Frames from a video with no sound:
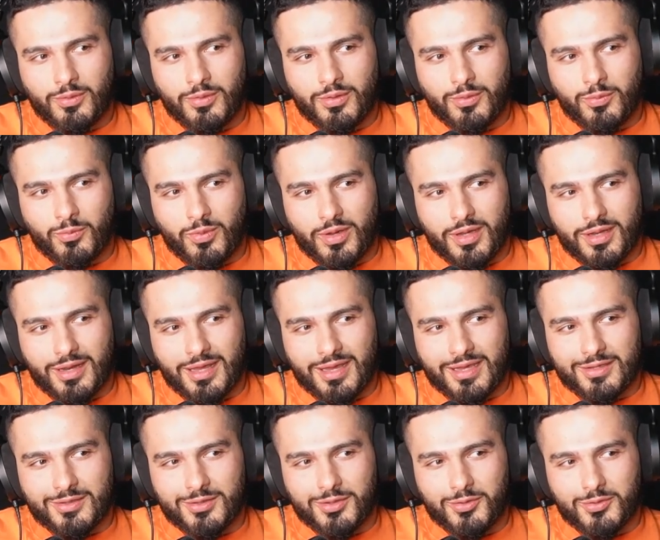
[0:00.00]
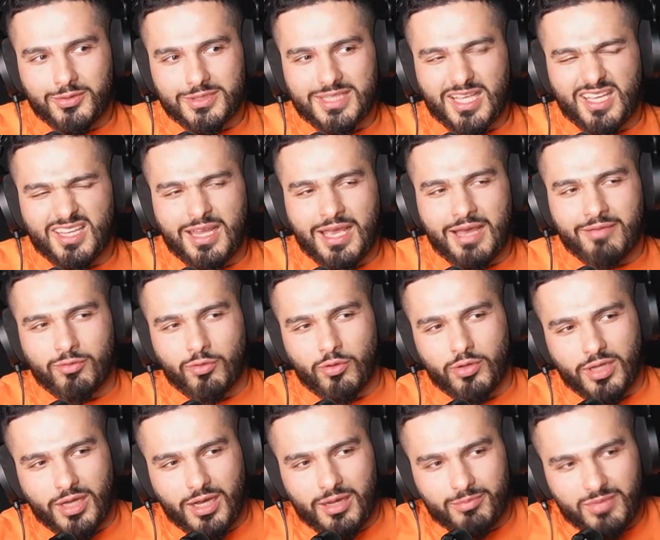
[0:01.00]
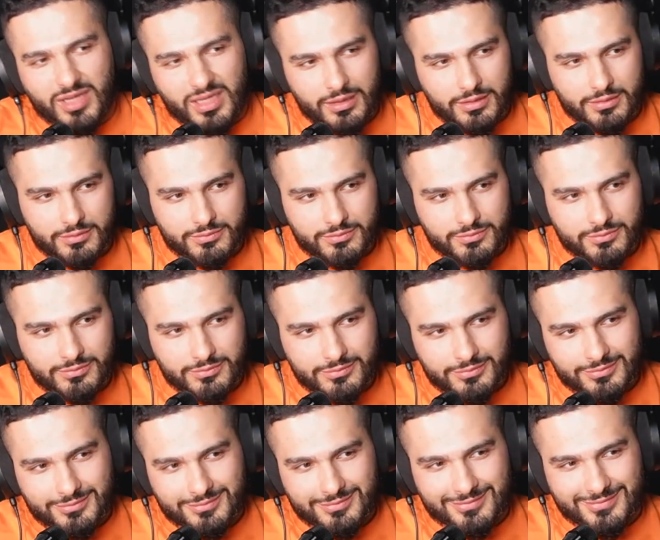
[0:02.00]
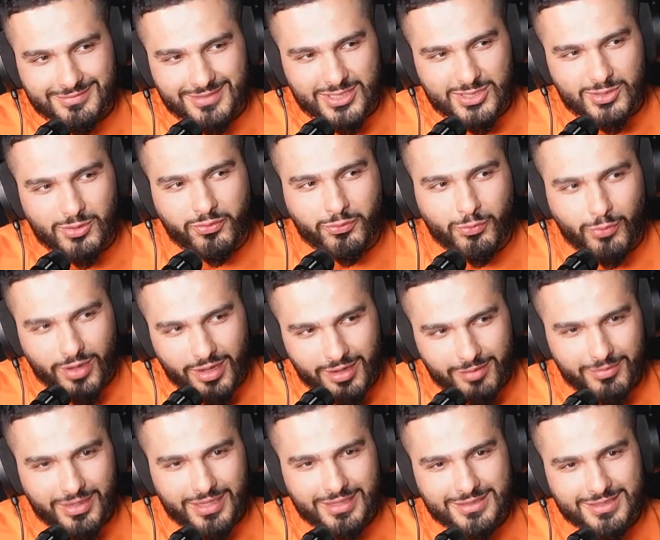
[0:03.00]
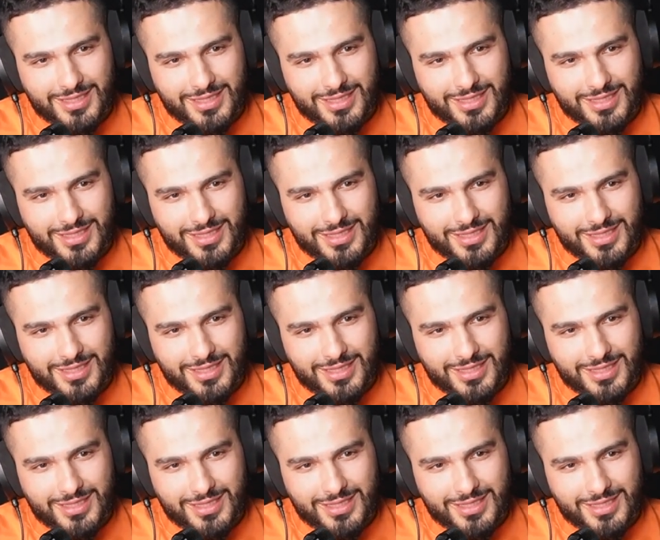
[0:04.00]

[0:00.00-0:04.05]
where, like, you know, it's like they haven't got to update the software update to